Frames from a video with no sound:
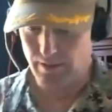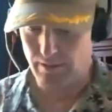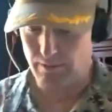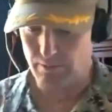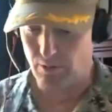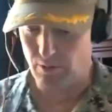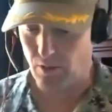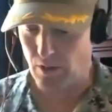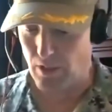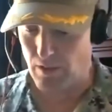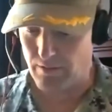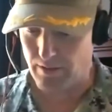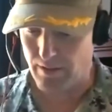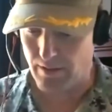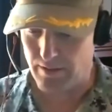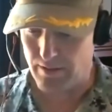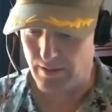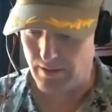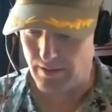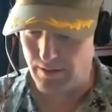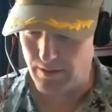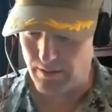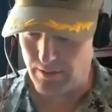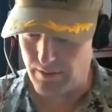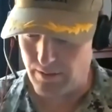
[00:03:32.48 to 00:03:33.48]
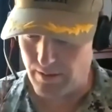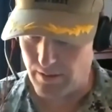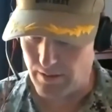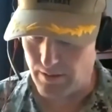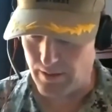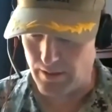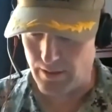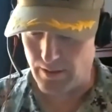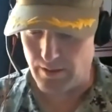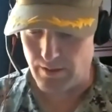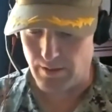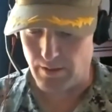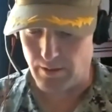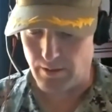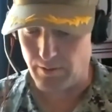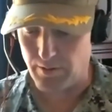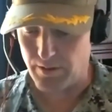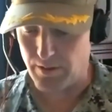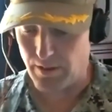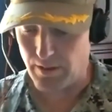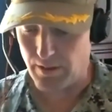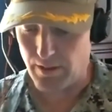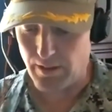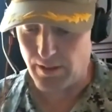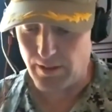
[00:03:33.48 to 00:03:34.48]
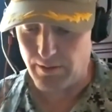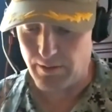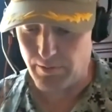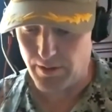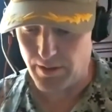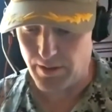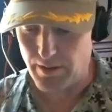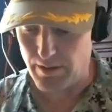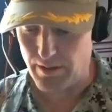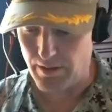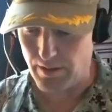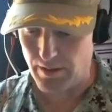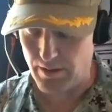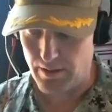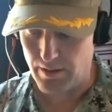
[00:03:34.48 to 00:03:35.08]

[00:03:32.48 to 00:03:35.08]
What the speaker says: rollout continued, and it all was aligned with the